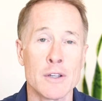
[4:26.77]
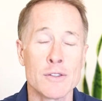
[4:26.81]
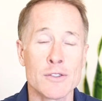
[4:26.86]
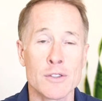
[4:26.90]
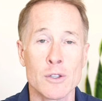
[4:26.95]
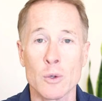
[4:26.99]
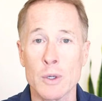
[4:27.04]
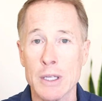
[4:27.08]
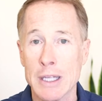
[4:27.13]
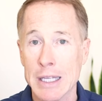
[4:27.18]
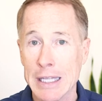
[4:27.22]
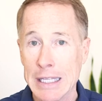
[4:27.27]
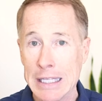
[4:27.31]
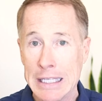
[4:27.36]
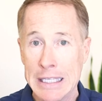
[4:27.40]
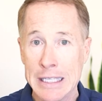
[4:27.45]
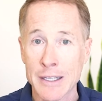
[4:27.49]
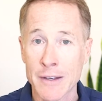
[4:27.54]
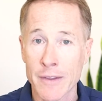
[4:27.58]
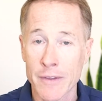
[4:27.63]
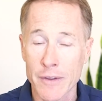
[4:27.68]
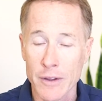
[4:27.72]
So
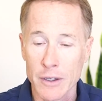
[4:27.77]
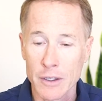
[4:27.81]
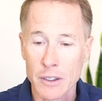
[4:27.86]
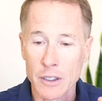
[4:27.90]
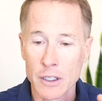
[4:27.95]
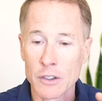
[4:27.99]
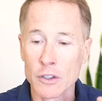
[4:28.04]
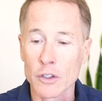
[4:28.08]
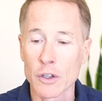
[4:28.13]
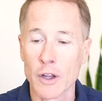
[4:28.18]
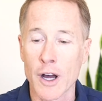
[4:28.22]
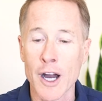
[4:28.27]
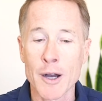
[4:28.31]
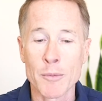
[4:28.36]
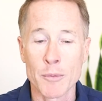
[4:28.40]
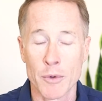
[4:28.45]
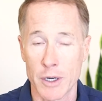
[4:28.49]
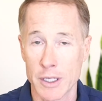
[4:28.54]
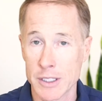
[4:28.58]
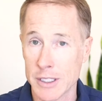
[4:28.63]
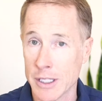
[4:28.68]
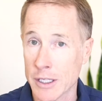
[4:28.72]
in the
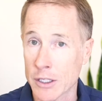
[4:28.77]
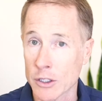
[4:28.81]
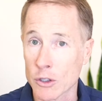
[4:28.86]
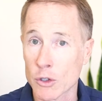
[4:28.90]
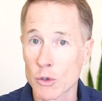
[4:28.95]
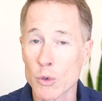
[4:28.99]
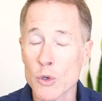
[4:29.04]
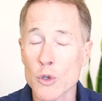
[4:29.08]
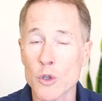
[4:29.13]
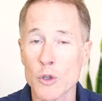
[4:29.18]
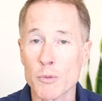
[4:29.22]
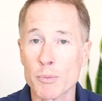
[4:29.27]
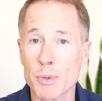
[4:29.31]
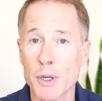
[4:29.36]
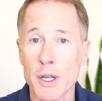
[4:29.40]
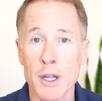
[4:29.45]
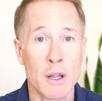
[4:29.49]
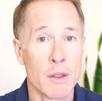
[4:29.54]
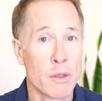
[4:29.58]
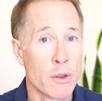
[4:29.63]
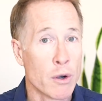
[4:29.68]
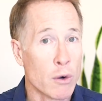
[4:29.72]
conglomerate, in a group,
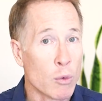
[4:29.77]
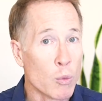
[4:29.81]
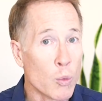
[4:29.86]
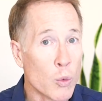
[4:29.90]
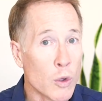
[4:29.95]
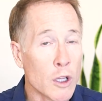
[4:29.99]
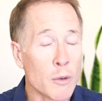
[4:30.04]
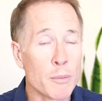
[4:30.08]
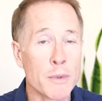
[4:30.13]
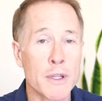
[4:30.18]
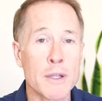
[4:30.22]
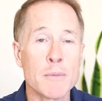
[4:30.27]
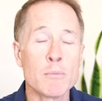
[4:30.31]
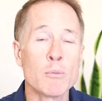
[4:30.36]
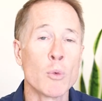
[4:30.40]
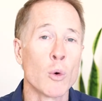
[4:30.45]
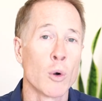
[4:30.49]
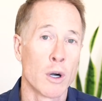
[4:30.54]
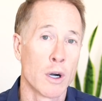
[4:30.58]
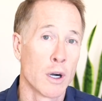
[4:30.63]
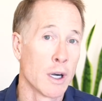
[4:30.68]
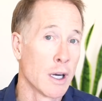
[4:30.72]
there will be
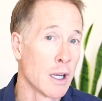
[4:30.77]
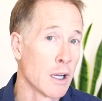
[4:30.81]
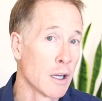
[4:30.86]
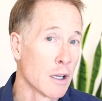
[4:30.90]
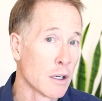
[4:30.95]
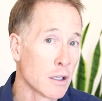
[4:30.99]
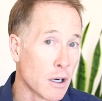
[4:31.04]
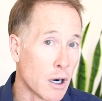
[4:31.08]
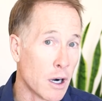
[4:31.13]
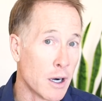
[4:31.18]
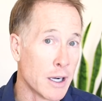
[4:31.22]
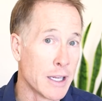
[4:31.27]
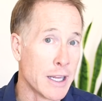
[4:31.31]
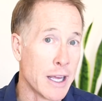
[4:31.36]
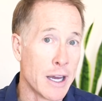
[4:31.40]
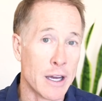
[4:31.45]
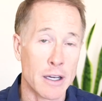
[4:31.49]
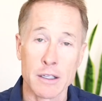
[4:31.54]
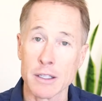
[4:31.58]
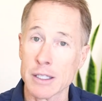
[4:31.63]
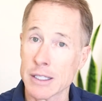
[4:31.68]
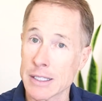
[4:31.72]
more
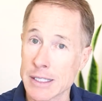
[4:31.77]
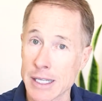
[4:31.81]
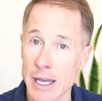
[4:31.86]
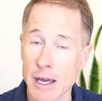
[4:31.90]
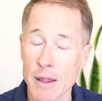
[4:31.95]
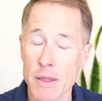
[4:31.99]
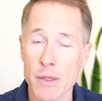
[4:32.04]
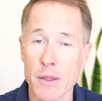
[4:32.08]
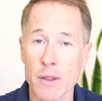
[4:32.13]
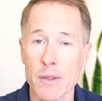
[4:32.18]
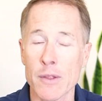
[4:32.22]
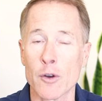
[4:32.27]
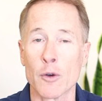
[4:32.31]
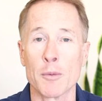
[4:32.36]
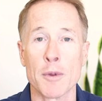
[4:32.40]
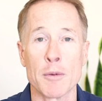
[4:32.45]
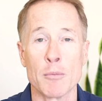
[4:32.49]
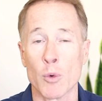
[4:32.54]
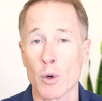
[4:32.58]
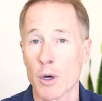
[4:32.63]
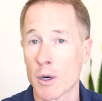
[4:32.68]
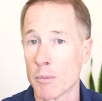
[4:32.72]
cardiac death. There'll be
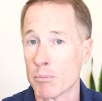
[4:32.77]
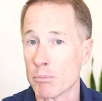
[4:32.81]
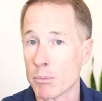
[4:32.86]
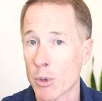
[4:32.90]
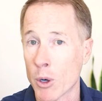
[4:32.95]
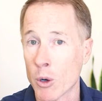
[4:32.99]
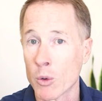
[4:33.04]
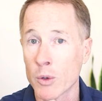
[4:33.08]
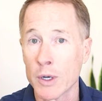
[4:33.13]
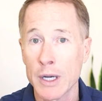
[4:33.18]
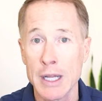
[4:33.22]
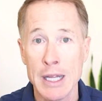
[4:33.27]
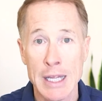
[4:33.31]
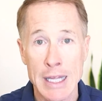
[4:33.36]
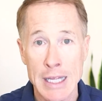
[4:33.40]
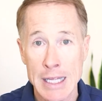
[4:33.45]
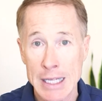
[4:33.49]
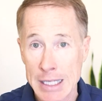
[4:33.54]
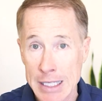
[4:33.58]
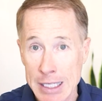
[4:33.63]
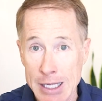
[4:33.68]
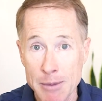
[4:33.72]
more bone
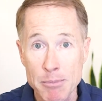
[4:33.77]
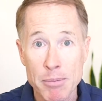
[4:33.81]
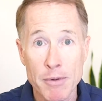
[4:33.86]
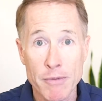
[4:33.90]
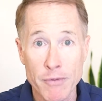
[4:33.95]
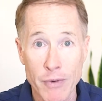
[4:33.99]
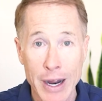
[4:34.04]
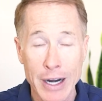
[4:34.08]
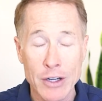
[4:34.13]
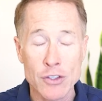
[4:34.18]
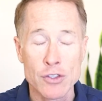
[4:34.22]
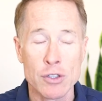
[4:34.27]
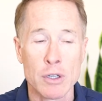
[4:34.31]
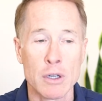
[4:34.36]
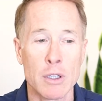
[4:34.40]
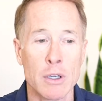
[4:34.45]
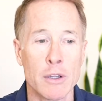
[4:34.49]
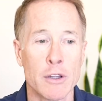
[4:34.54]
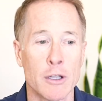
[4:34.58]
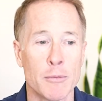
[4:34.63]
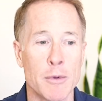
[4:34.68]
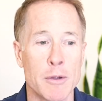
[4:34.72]
hip
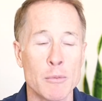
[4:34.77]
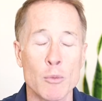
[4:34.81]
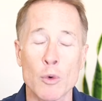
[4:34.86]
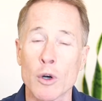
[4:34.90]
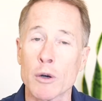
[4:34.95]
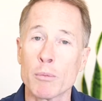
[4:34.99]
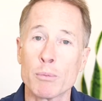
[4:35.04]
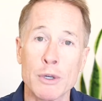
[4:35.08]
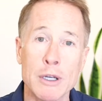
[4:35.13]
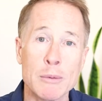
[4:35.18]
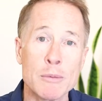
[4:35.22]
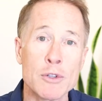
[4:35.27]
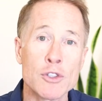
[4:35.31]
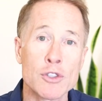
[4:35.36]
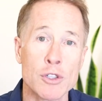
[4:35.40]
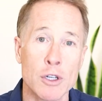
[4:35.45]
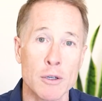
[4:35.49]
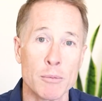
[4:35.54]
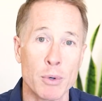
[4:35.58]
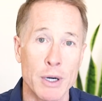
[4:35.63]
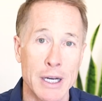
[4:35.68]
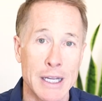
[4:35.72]
fracture. There'll be more
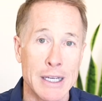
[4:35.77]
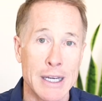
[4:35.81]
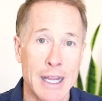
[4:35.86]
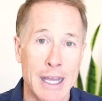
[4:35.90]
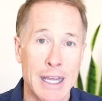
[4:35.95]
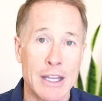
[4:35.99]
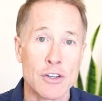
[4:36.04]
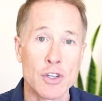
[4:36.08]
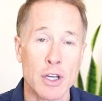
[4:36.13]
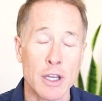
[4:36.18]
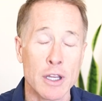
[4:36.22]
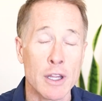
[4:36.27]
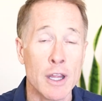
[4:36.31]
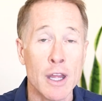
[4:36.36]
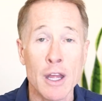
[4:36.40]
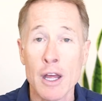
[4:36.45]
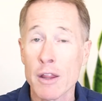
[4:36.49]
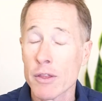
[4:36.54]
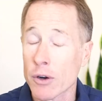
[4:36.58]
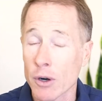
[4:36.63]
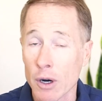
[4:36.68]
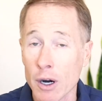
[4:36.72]
premature brain aging.
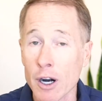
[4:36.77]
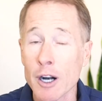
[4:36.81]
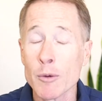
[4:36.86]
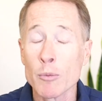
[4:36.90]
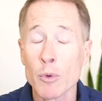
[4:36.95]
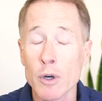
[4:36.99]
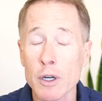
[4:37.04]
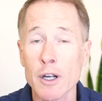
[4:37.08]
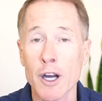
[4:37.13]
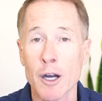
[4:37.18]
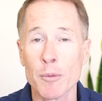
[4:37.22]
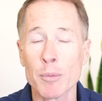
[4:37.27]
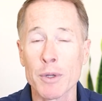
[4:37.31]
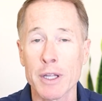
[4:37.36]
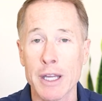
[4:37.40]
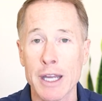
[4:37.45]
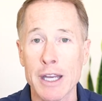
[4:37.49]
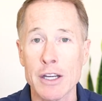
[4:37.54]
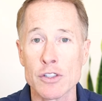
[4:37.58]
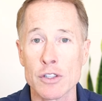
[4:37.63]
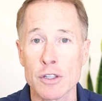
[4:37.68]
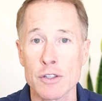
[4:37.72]
There are more
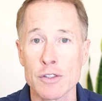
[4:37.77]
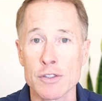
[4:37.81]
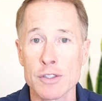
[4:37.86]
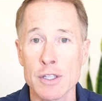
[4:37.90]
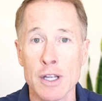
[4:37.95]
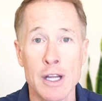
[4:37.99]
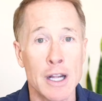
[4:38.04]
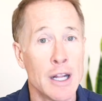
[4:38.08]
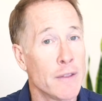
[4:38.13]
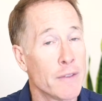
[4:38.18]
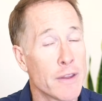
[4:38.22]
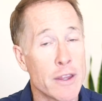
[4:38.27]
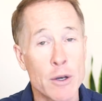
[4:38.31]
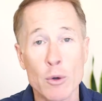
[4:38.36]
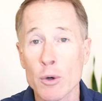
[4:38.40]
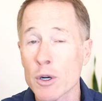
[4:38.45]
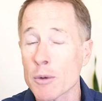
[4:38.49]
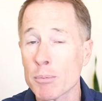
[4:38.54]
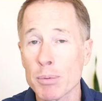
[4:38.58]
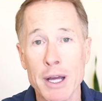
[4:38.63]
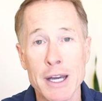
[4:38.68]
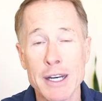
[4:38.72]
complications. They
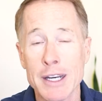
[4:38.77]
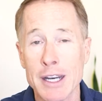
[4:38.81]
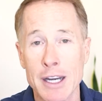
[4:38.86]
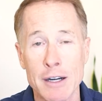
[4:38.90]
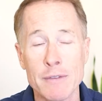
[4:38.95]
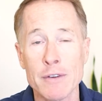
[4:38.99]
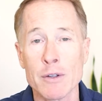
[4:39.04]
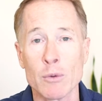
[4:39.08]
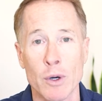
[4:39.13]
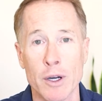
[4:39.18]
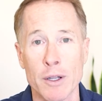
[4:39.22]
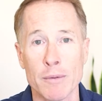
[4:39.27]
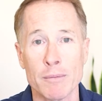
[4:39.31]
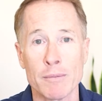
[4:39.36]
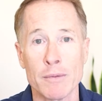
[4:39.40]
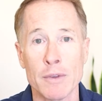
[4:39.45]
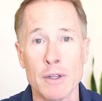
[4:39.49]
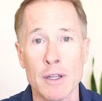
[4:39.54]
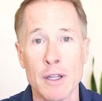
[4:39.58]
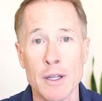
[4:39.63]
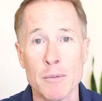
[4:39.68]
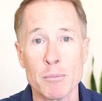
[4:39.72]
don't apply to everyone,
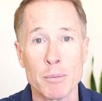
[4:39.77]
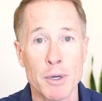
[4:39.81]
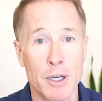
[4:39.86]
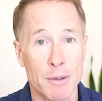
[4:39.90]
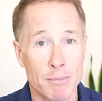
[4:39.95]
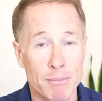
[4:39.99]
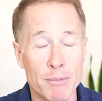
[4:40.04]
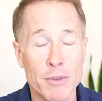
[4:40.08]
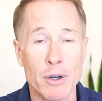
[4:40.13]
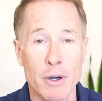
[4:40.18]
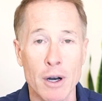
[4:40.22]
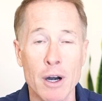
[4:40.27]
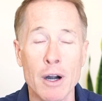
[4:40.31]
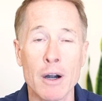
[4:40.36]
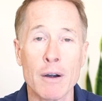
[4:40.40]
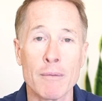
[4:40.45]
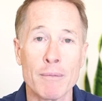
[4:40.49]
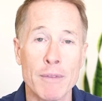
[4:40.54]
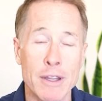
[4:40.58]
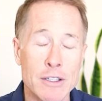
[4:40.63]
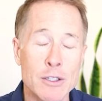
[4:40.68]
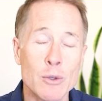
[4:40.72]
but
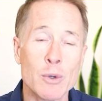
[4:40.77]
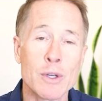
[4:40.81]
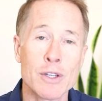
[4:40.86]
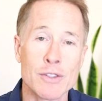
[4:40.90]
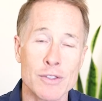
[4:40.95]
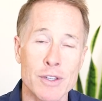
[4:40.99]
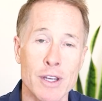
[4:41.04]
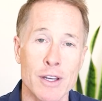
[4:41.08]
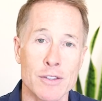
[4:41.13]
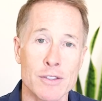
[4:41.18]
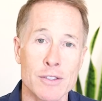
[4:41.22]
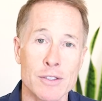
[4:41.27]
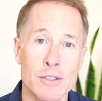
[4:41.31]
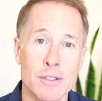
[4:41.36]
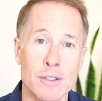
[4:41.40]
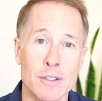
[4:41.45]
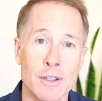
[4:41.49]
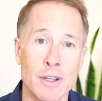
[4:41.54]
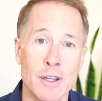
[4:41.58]
they do exist.